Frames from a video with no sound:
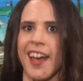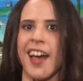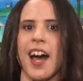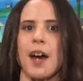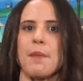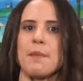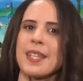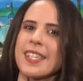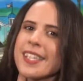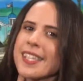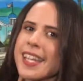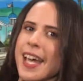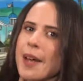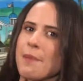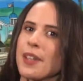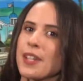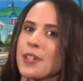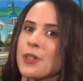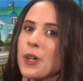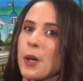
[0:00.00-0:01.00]
a misstep
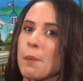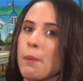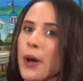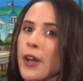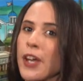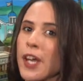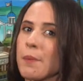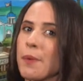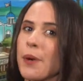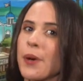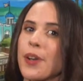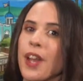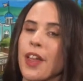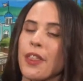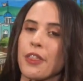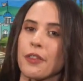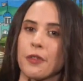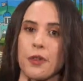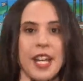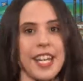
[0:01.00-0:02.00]
that took
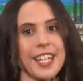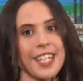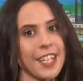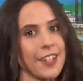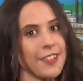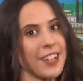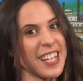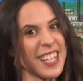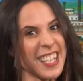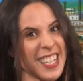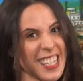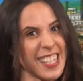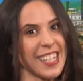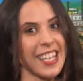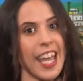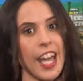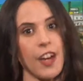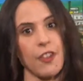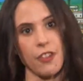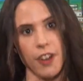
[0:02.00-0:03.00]
Pokemon 3 generations to
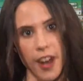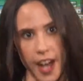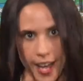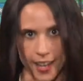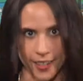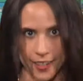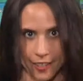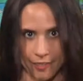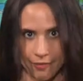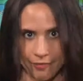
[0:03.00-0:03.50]
get right.